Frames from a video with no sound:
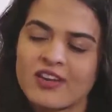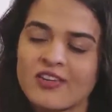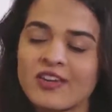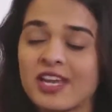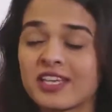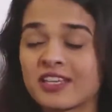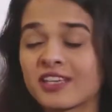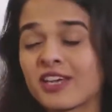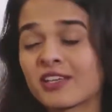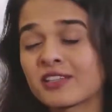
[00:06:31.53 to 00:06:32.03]

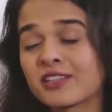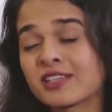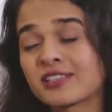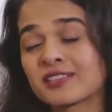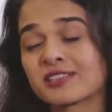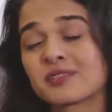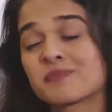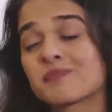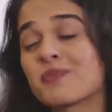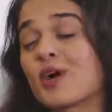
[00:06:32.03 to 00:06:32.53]
Right, now
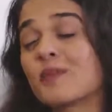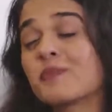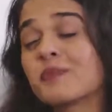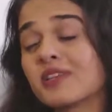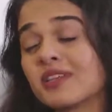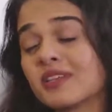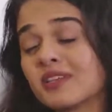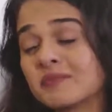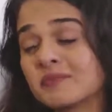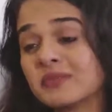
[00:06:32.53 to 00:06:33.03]
there's the
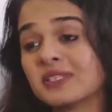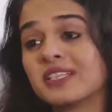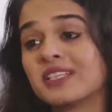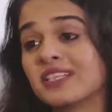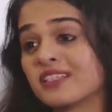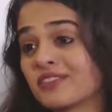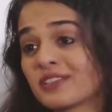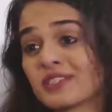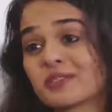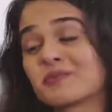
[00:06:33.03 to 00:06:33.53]
popular
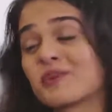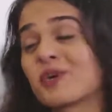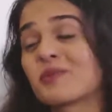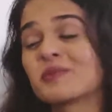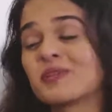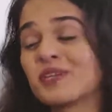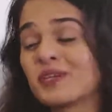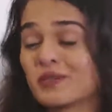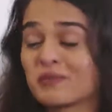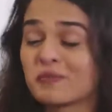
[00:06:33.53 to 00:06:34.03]
belief and the
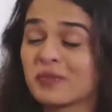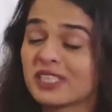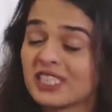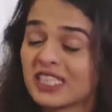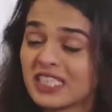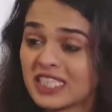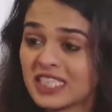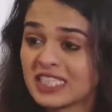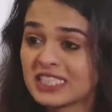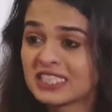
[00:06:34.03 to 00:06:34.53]
popular
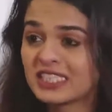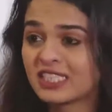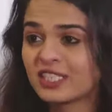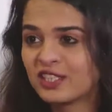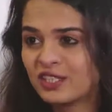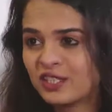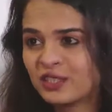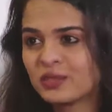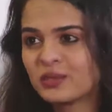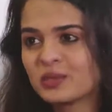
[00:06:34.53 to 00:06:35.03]
opinion is
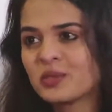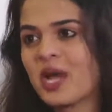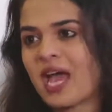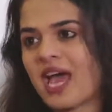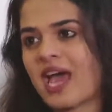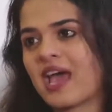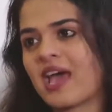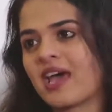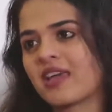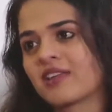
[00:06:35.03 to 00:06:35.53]
that you
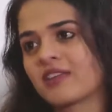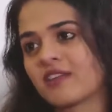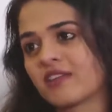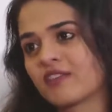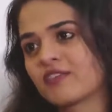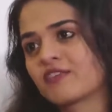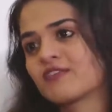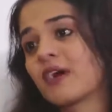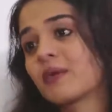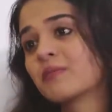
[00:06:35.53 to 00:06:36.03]
and
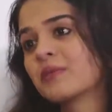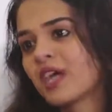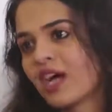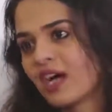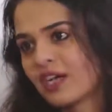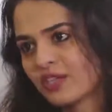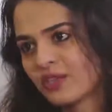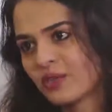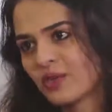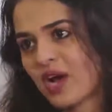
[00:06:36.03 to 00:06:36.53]

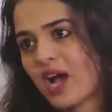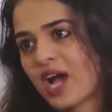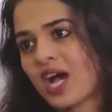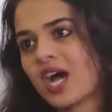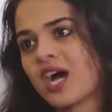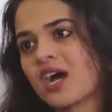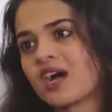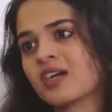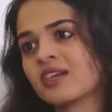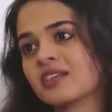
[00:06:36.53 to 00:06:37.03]
Fabiano
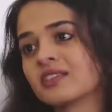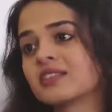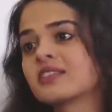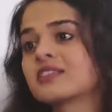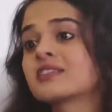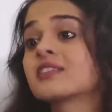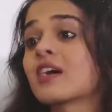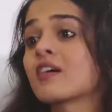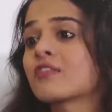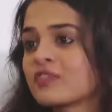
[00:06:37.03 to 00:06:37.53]
are the
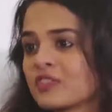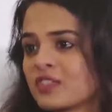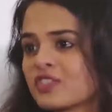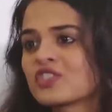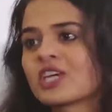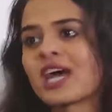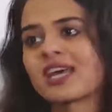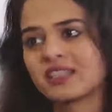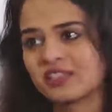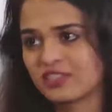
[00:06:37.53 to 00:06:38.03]
toughest
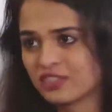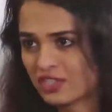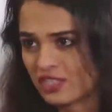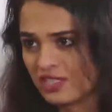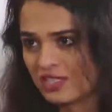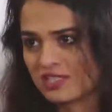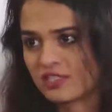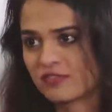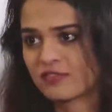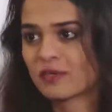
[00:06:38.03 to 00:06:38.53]

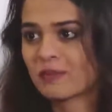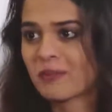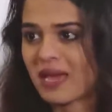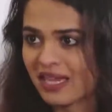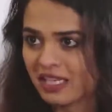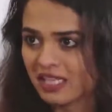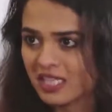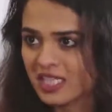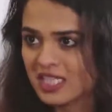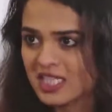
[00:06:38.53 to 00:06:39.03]
challengers for
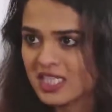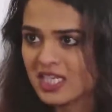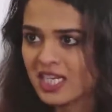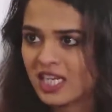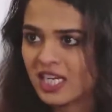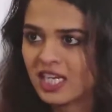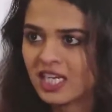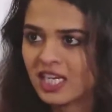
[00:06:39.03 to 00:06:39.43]
Magnus.